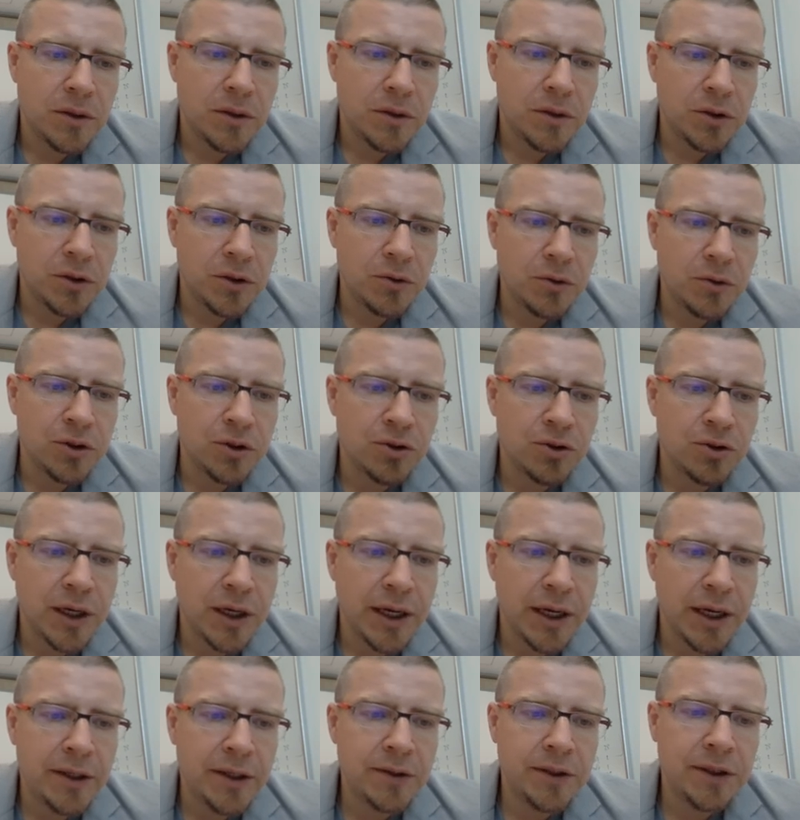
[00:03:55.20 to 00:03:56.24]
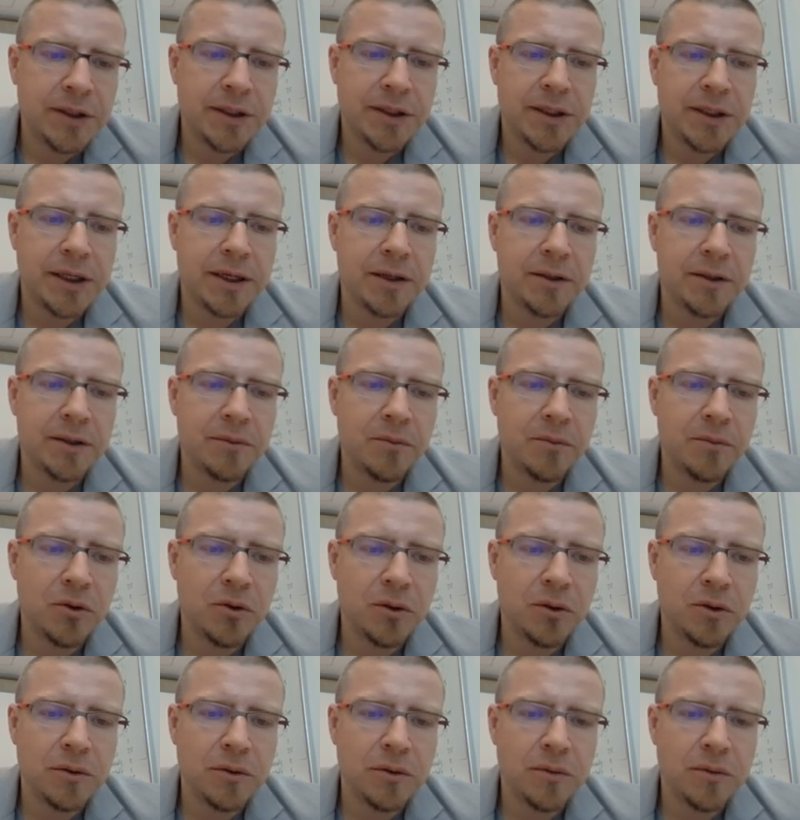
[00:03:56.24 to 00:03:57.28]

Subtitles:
to train the second model.